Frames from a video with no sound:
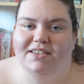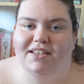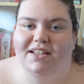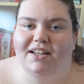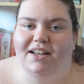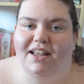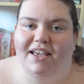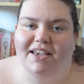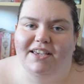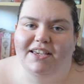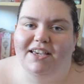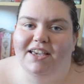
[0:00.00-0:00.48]
that,
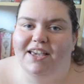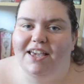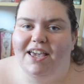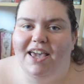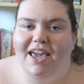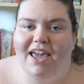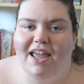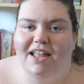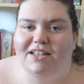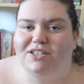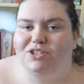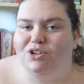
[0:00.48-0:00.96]
like,
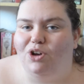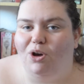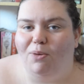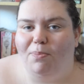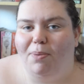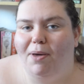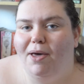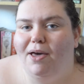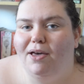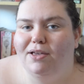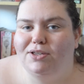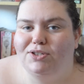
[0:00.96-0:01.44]
it's not a
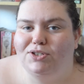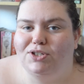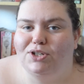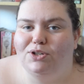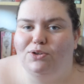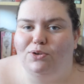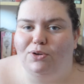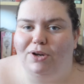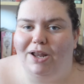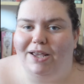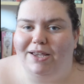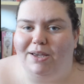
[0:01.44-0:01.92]
person
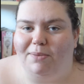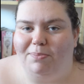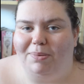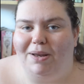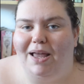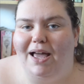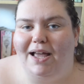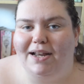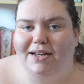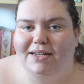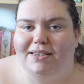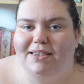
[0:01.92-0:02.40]
or, like, a
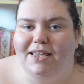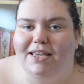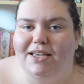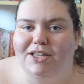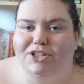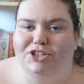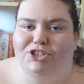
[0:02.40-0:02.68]
planned thing,